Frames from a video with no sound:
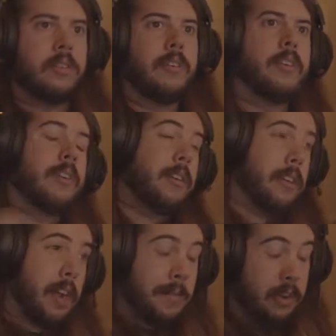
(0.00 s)

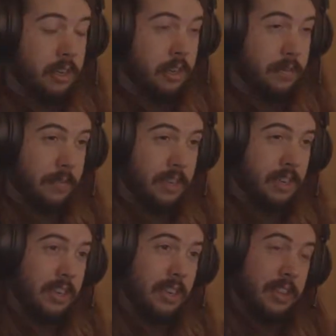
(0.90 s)
And I'm not sure if we're going to
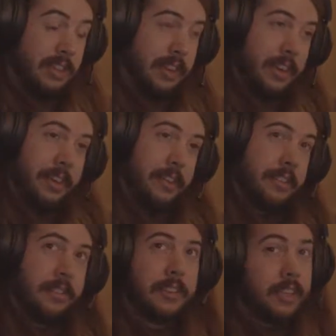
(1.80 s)
get like
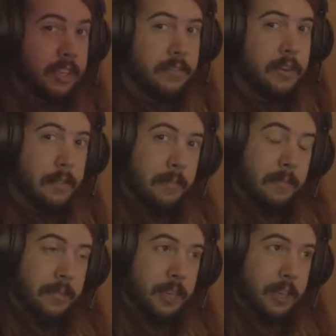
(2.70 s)
6 of them
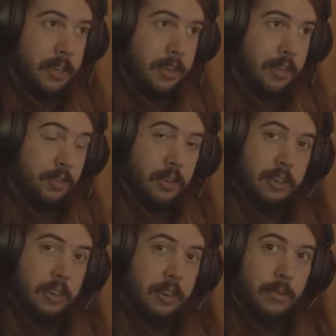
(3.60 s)
in this one
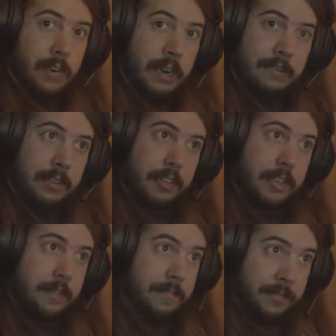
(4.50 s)
go. We're going to have to
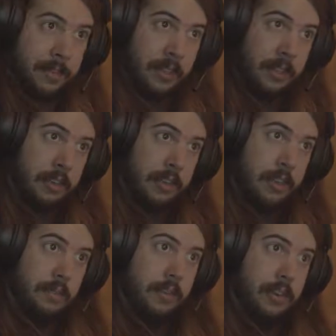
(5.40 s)
see.
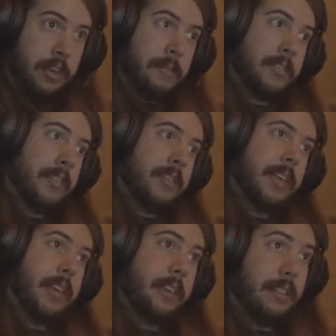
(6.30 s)
If not, I'm just going to
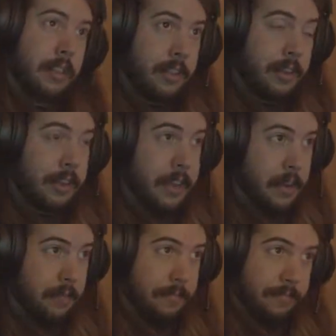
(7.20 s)
have to edit the thing
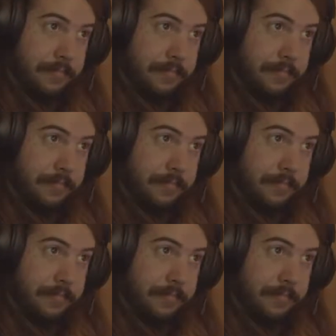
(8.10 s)
down.